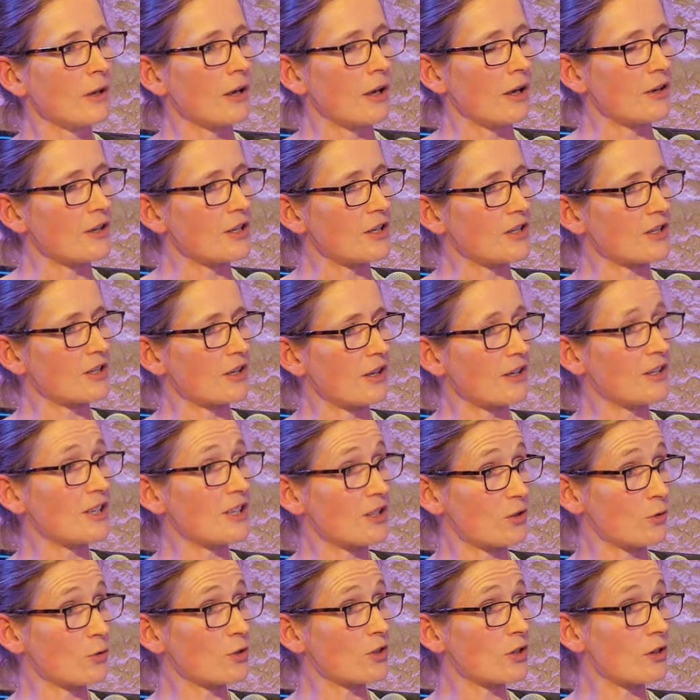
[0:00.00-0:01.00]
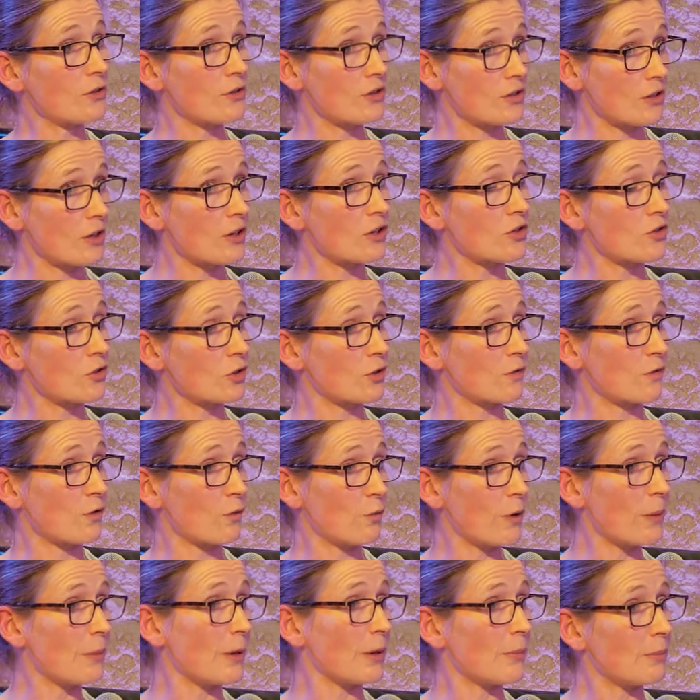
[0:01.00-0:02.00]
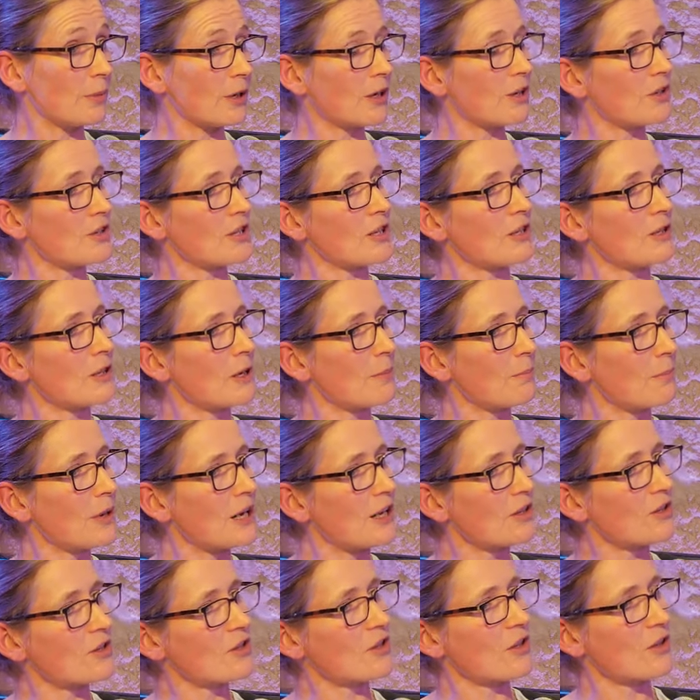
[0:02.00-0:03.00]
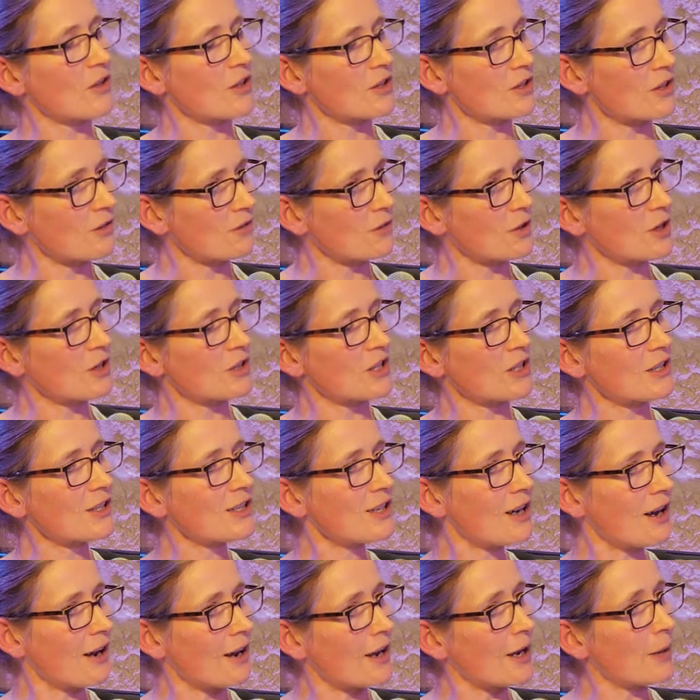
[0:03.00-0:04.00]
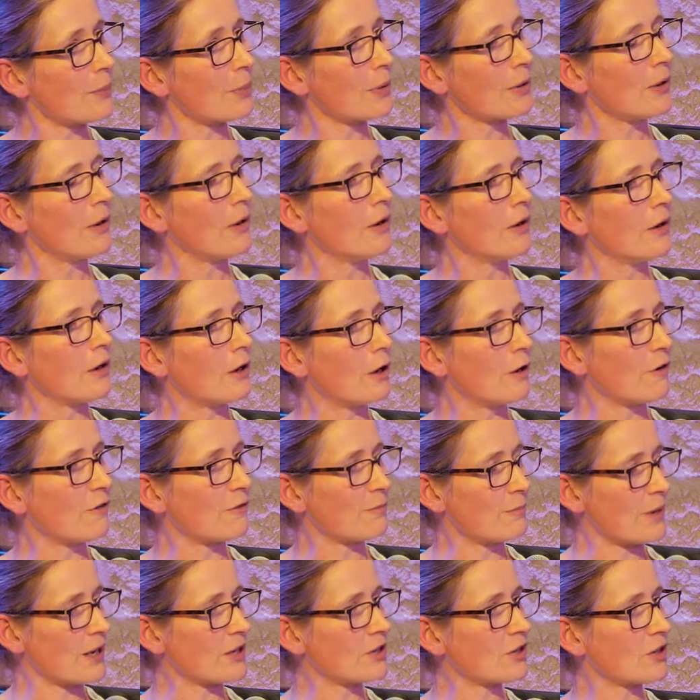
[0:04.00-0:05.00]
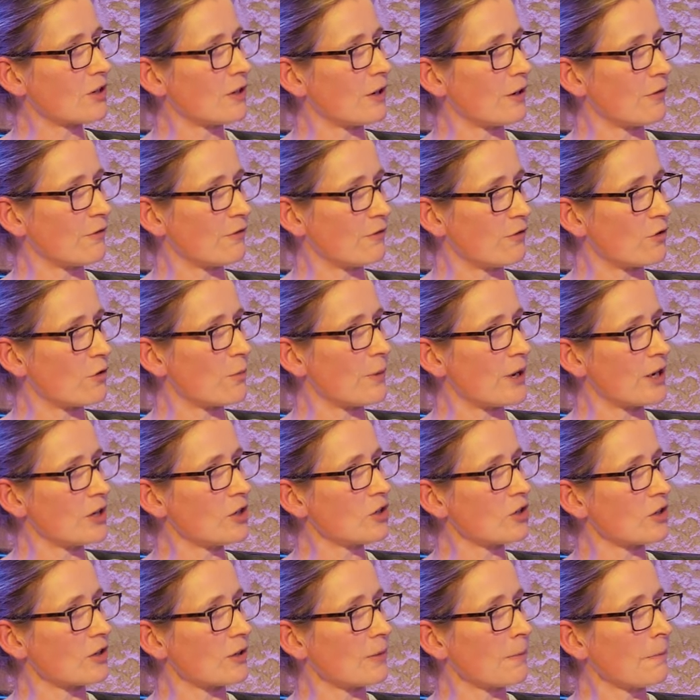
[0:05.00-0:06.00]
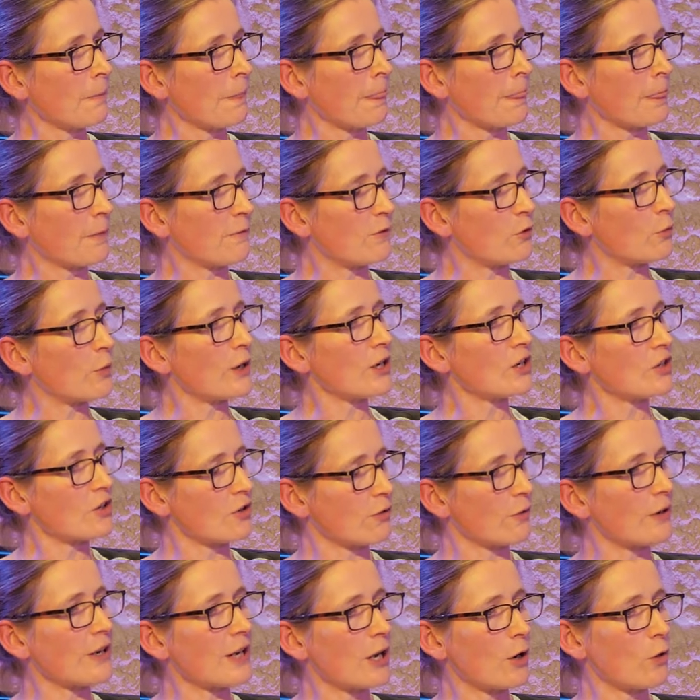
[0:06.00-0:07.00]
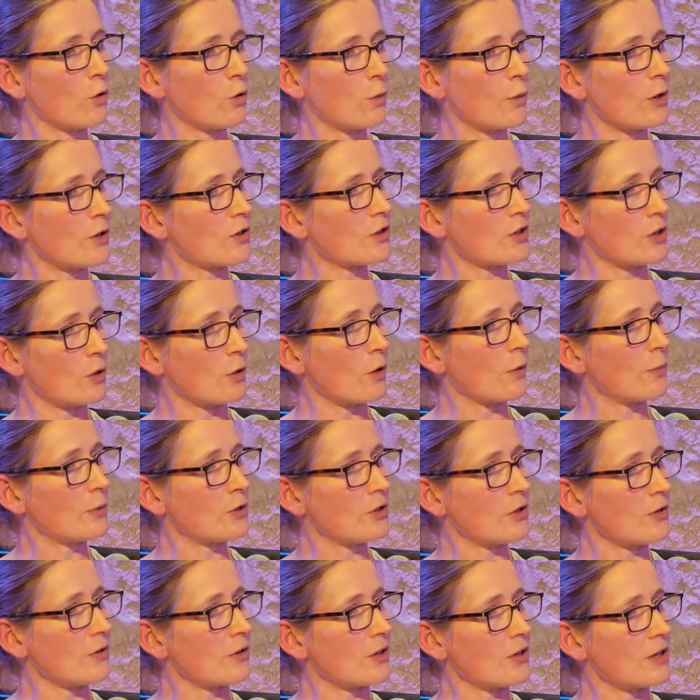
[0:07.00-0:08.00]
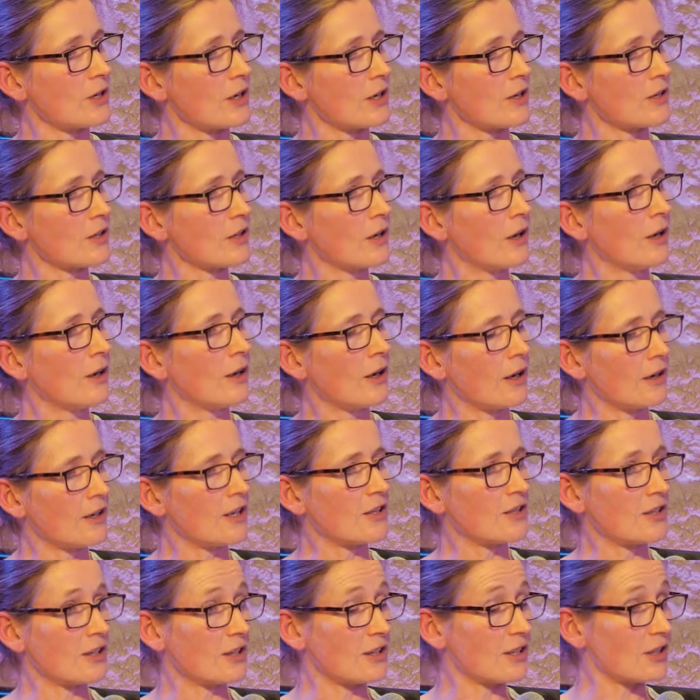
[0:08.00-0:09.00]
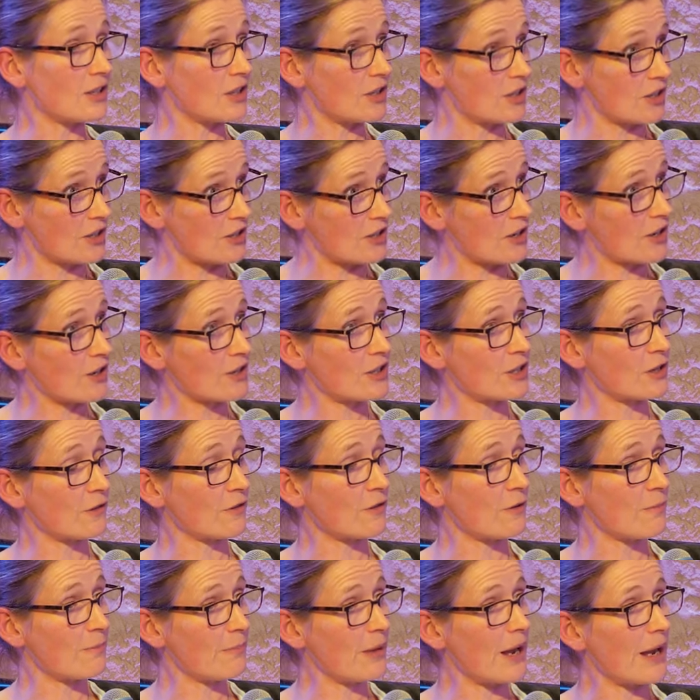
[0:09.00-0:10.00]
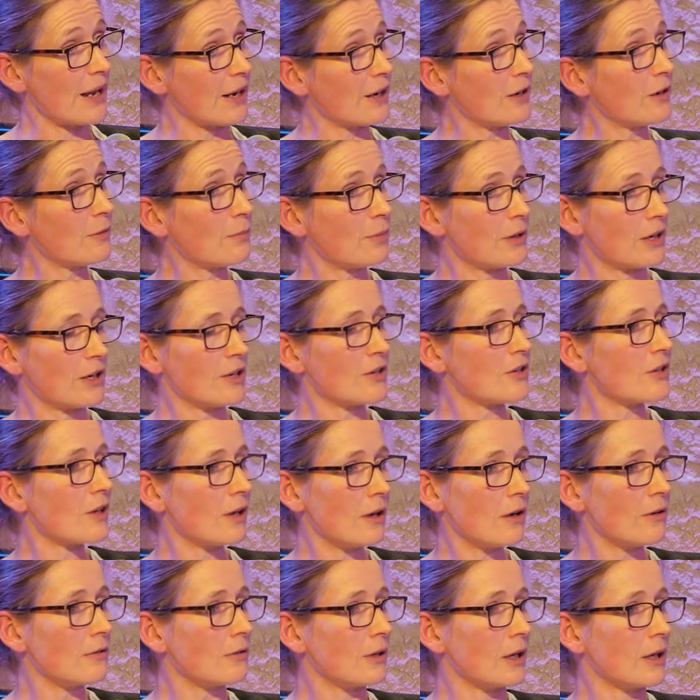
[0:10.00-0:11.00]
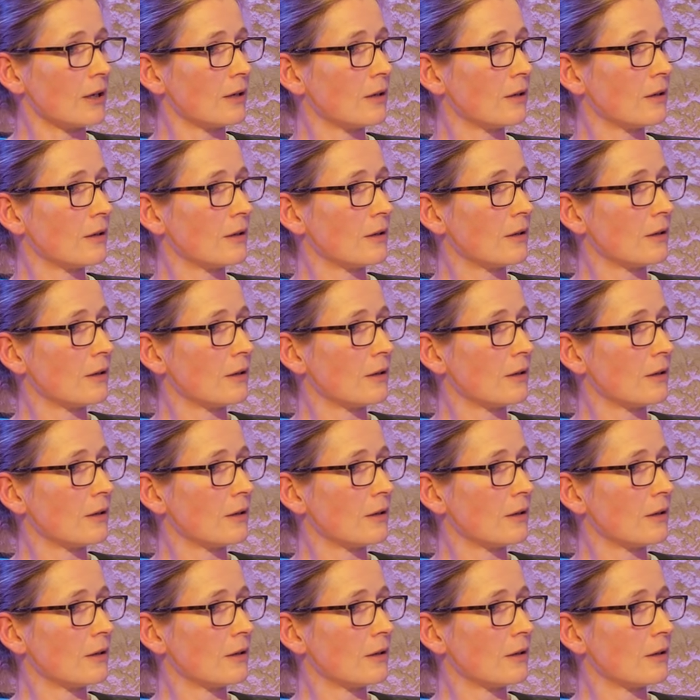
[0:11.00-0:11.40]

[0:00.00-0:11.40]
And it's also disastrous for women because it means that there's a type of masculine formation for which there are now almost no opportunities. Hmm. And it's a disaster for men because they're lonely.